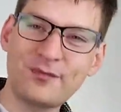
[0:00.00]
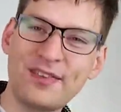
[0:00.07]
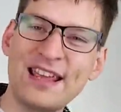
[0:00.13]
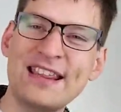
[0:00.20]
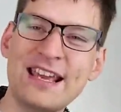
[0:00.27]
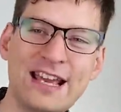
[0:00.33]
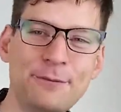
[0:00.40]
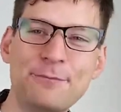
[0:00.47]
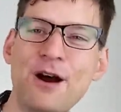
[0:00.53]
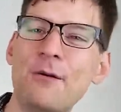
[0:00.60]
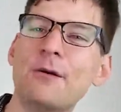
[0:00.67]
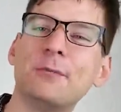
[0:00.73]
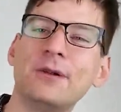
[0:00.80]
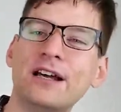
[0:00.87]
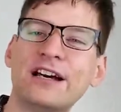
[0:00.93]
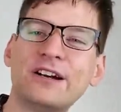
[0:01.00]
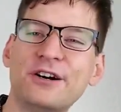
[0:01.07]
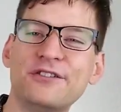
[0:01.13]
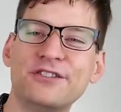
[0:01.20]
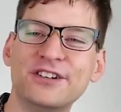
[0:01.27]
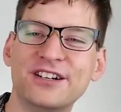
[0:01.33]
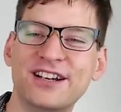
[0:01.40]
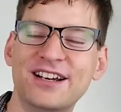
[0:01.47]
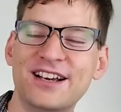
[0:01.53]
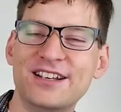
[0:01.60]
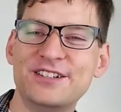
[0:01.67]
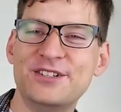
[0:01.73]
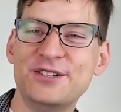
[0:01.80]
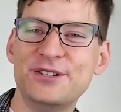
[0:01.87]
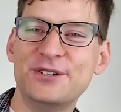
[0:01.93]
And they could probably plug it over
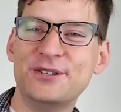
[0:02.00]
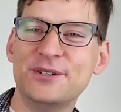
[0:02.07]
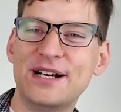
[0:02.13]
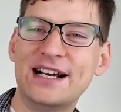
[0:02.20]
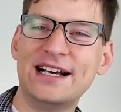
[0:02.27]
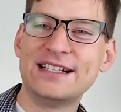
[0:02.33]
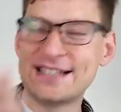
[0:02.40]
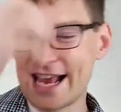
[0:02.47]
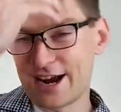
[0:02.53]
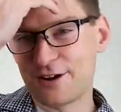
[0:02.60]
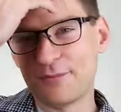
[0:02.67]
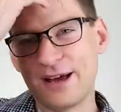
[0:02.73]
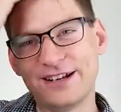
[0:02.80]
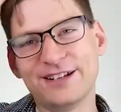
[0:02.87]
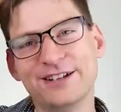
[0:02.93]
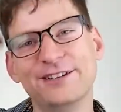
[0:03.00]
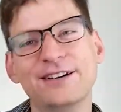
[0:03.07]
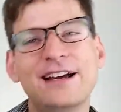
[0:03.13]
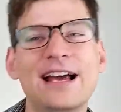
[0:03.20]
to Sacramento.